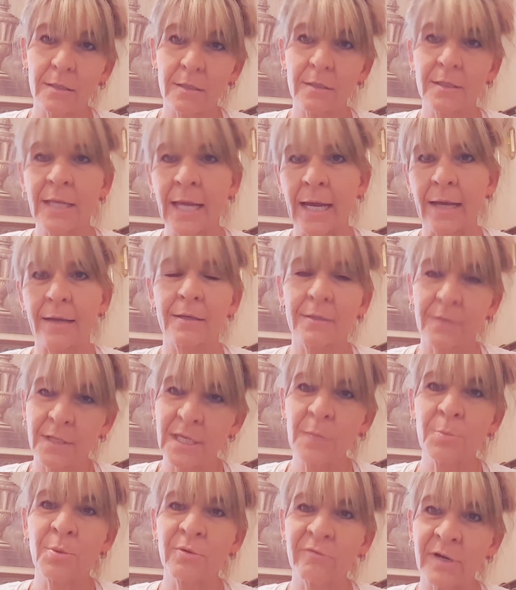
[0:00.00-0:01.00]
yeah,
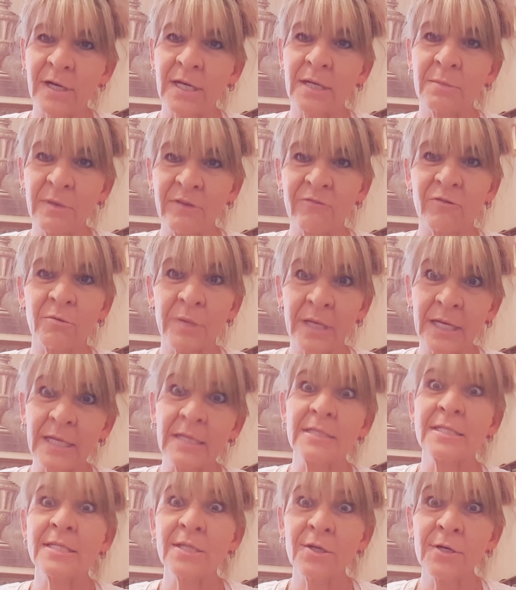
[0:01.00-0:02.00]
he prevented me from getting
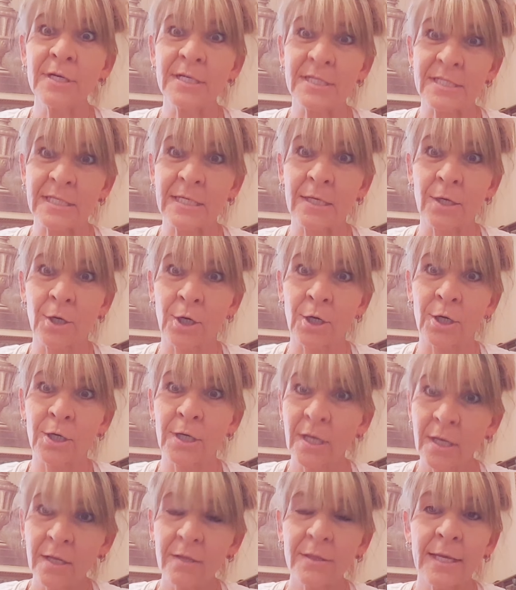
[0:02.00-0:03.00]
seriously hurt.
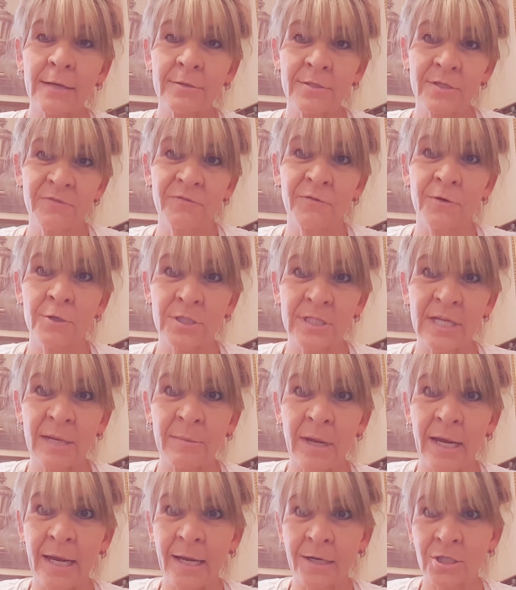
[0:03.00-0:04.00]
That was the first time
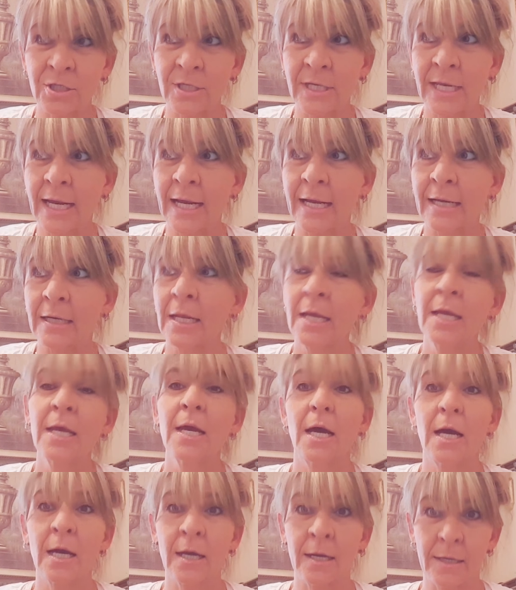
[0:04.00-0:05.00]
I actually had
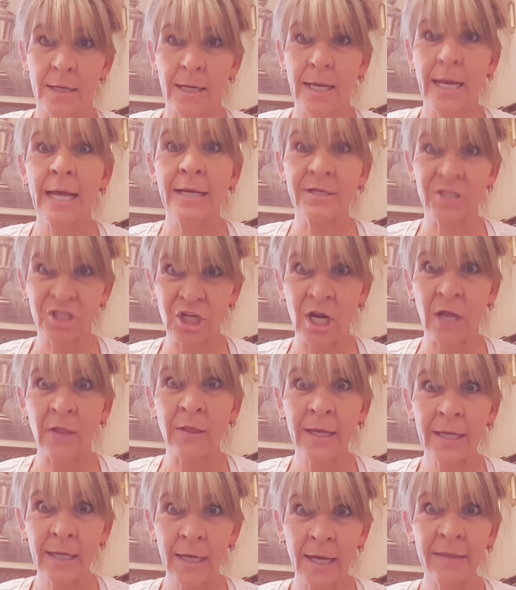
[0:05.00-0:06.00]
uh,
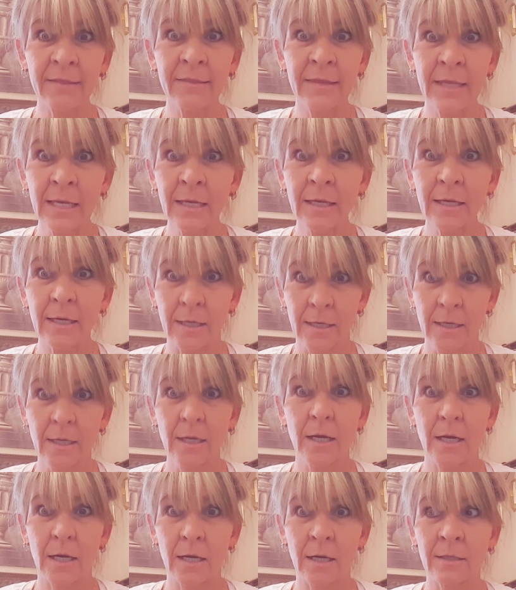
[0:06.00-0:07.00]
angelic, I think,
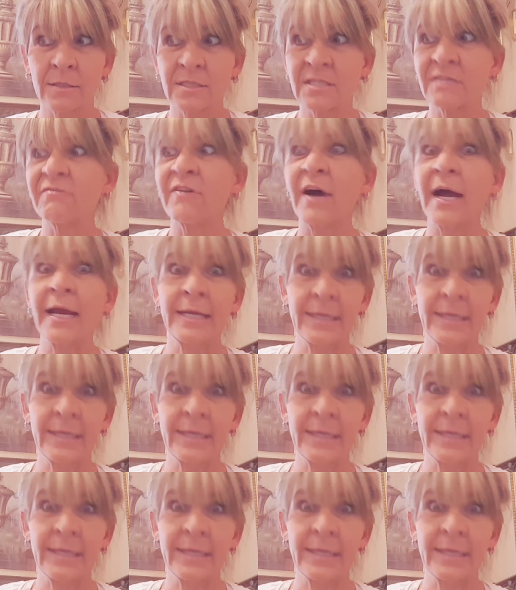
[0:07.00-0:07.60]
divine